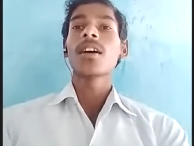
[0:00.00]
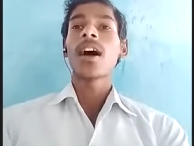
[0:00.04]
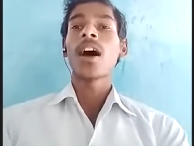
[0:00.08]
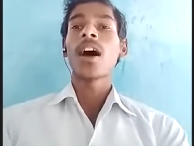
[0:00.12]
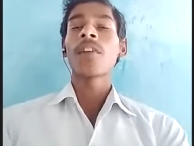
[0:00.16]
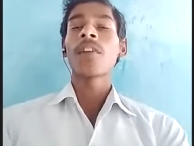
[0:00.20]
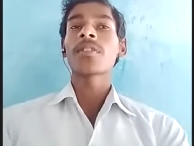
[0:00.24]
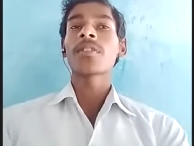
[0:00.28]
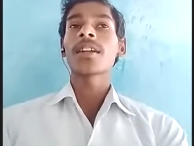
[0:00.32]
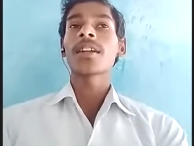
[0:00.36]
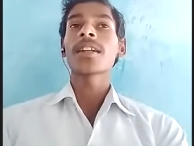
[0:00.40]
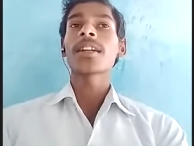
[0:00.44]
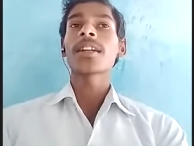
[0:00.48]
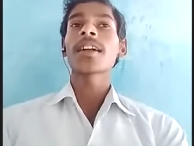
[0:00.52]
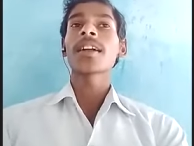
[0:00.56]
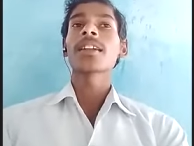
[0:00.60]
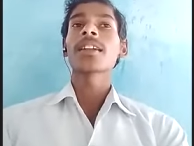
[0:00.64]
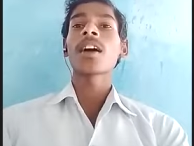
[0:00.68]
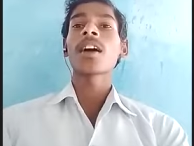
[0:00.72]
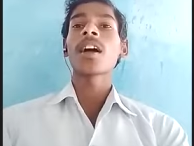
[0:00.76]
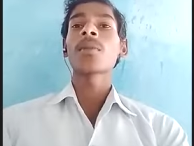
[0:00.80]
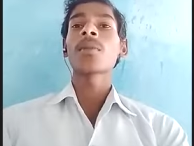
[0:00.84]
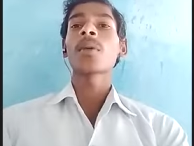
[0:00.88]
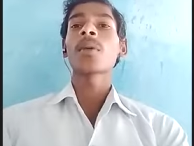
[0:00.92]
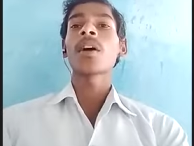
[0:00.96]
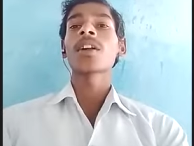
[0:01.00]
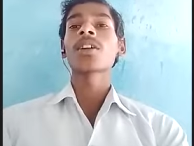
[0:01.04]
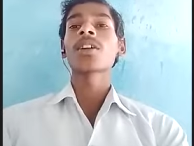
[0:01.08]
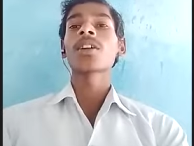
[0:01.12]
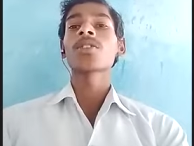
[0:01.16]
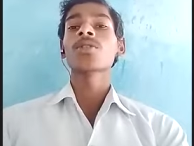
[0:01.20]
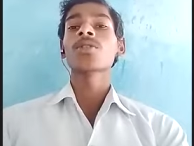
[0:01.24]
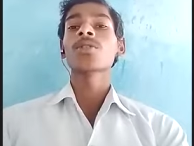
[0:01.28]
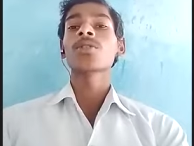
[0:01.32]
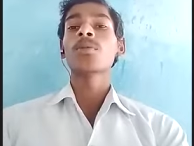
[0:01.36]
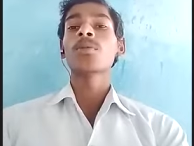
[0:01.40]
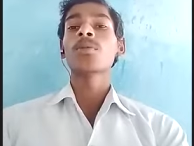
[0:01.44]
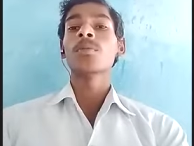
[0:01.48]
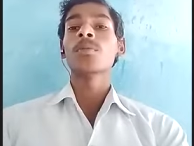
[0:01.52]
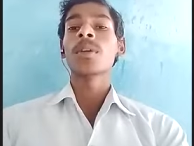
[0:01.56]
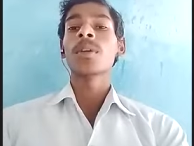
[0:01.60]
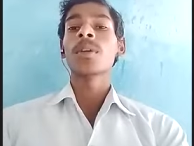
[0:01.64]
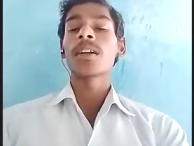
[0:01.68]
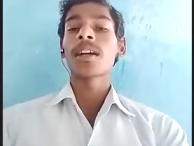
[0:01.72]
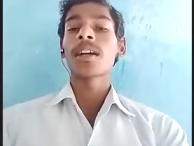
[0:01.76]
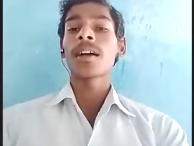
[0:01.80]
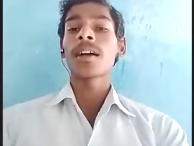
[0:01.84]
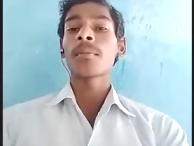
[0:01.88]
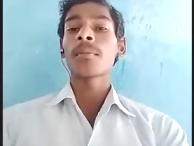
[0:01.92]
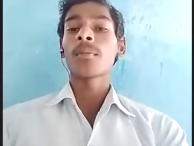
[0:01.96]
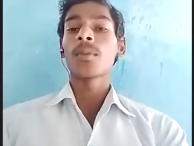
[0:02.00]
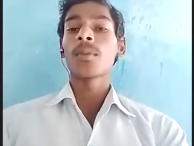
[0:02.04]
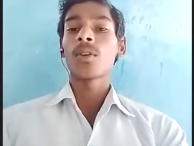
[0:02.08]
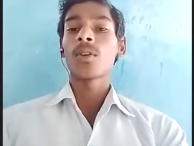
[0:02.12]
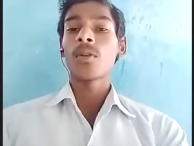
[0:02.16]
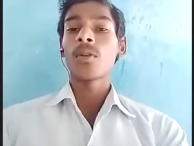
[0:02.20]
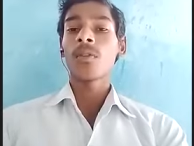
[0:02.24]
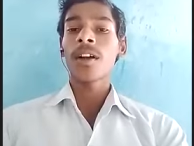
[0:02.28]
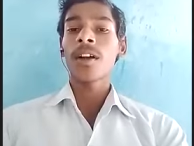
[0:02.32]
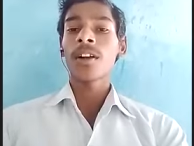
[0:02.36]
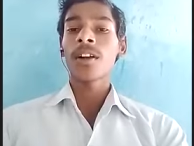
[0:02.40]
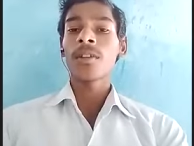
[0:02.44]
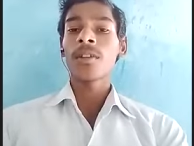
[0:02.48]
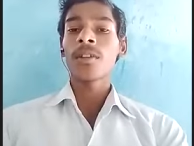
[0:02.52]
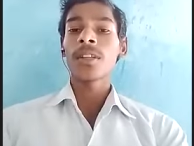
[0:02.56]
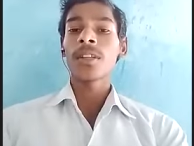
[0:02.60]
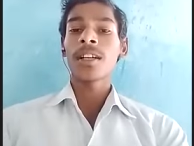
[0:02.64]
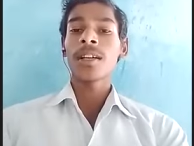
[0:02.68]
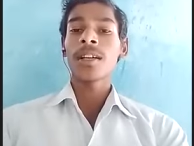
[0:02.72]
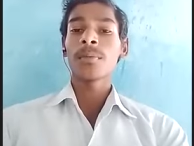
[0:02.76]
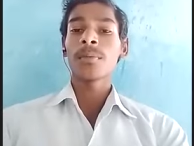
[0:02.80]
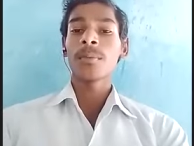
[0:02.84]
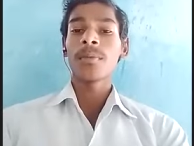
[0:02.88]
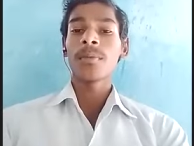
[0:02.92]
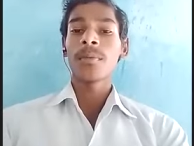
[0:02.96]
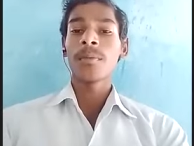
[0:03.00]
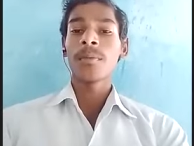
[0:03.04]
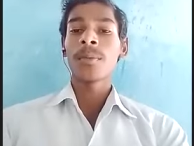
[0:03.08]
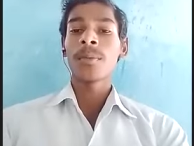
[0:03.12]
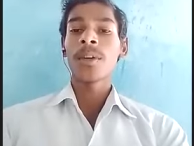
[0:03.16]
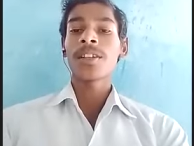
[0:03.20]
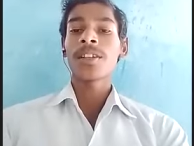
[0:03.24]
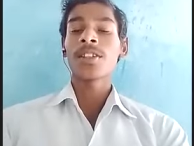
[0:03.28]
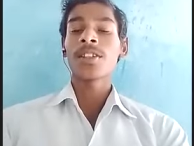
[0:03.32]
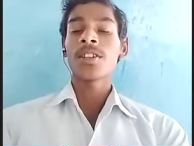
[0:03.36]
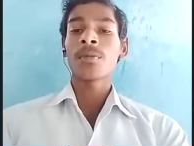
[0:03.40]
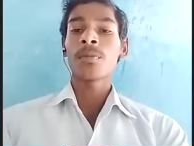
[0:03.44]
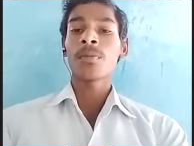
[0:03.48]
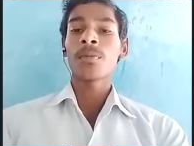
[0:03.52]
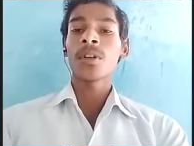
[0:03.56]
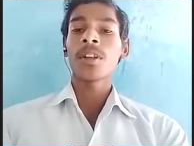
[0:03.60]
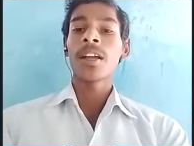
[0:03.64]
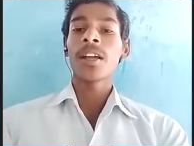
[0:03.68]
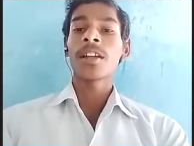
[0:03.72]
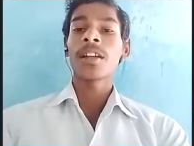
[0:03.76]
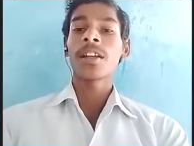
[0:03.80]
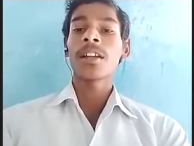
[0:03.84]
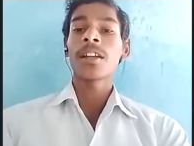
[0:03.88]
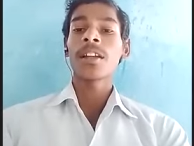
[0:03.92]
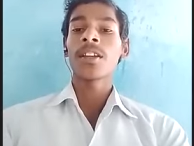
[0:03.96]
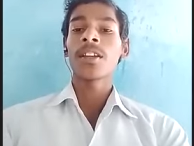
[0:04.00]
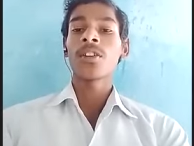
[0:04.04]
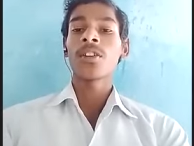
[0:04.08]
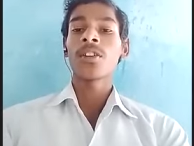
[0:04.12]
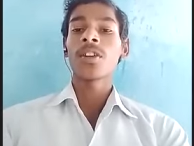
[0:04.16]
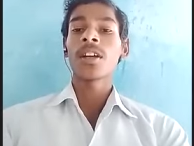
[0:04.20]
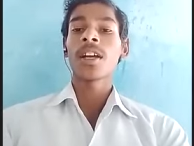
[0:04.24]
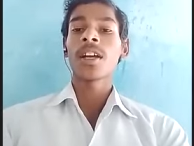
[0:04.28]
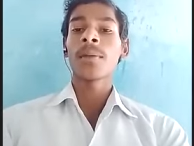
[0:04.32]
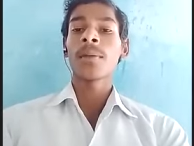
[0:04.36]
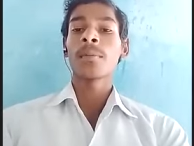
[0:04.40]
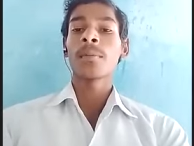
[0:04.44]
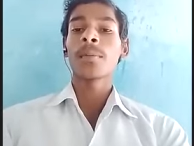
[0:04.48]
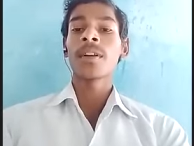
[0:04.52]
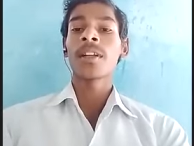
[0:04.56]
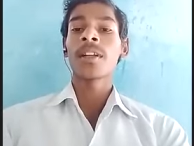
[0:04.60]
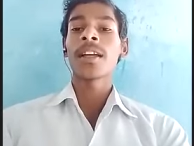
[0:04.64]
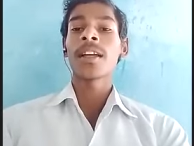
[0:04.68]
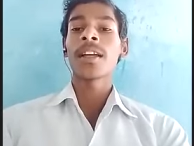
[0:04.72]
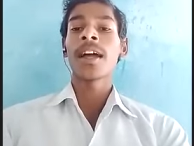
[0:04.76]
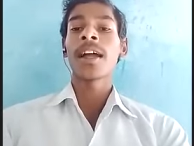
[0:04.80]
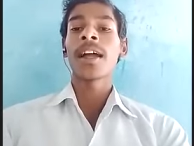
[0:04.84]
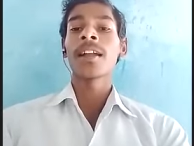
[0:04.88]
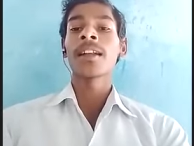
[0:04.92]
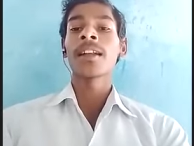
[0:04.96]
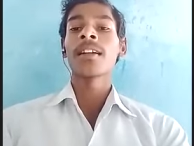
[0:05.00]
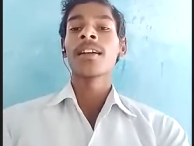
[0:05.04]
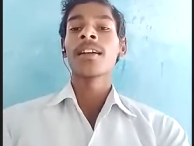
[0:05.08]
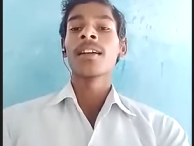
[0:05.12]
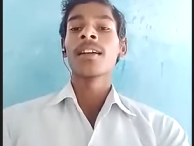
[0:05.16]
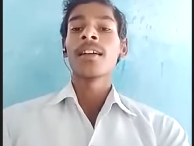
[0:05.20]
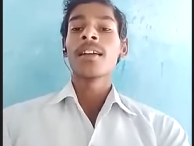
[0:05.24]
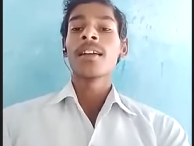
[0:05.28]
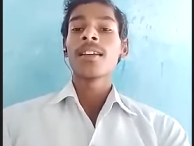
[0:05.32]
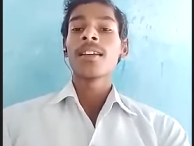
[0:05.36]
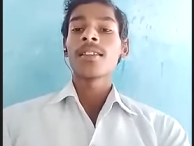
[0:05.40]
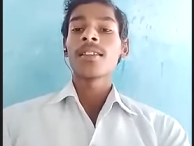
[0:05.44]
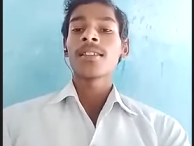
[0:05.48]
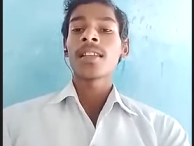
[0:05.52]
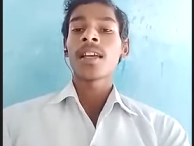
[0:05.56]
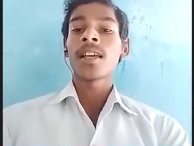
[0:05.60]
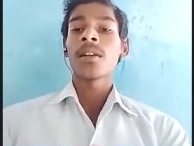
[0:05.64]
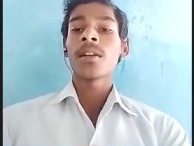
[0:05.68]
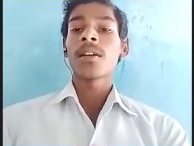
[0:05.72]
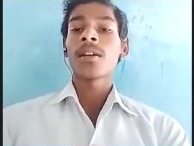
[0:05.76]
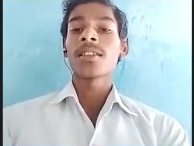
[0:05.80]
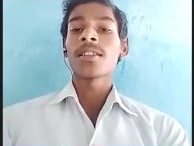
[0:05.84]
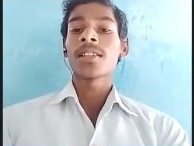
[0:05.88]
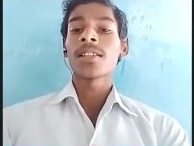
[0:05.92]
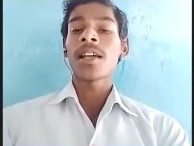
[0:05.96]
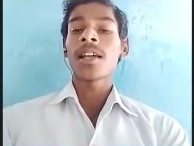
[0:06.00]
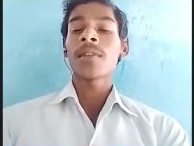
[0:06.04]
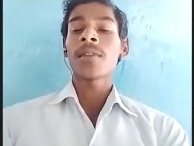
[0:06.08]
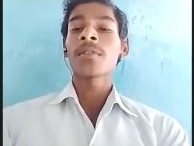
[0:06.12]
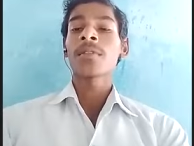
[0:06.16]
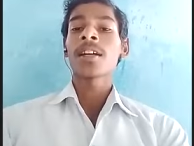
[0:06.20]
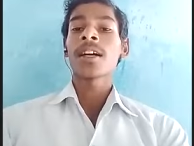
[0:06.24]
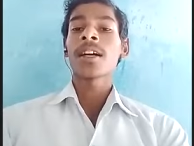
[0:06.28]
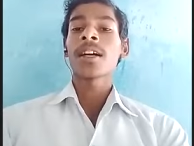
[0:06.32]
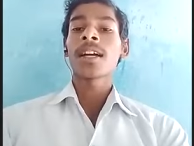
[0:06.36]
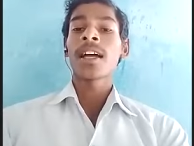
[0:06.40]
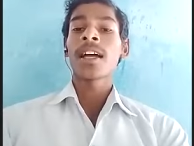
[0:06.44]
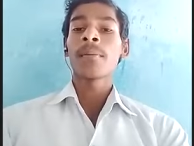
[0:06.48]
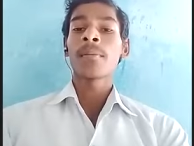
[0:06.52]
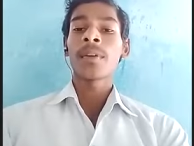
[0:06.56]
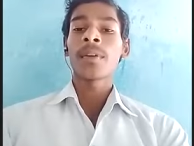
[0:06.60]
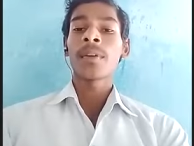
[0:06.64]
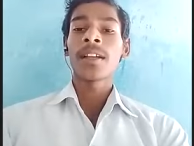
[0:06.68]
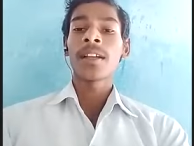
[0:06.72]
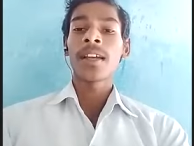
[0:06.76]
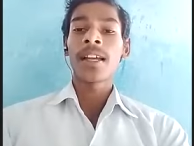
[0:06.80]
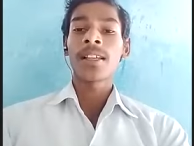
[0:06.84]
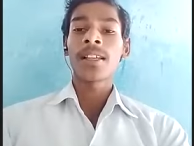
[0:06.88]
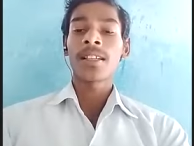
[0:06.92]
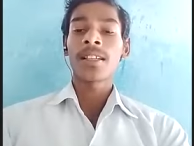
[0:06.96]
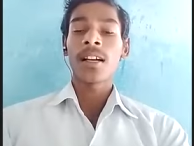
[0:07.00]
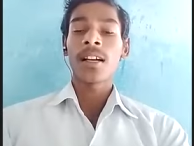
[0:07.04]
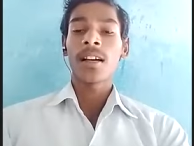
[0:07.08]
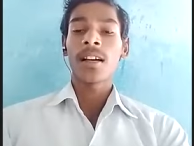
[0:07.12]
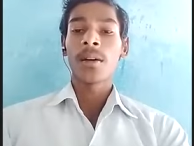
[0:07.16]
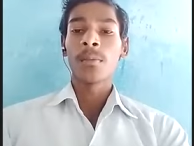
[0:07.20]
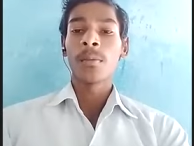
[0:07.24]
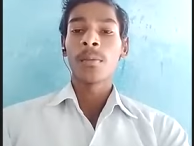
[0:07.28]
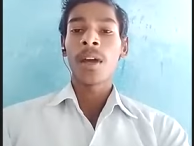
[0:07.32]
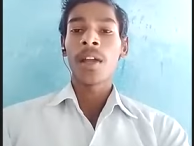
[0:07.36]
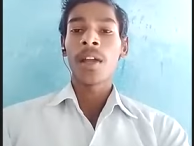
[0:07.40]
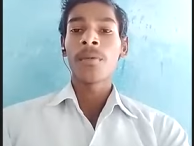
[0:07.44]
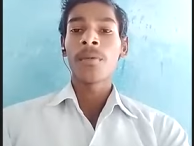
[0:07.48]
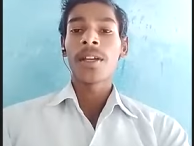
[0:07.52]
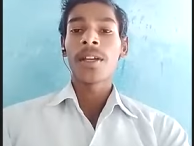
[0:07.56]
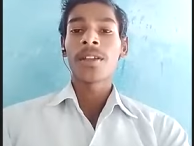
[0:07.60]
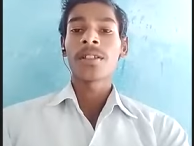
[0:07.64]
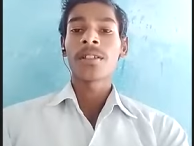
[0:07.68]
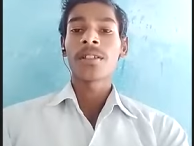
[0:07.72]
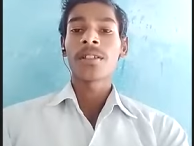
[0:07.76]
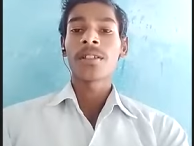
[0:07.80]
After that, I want to become one of the best employee in your company and serve the company as my best.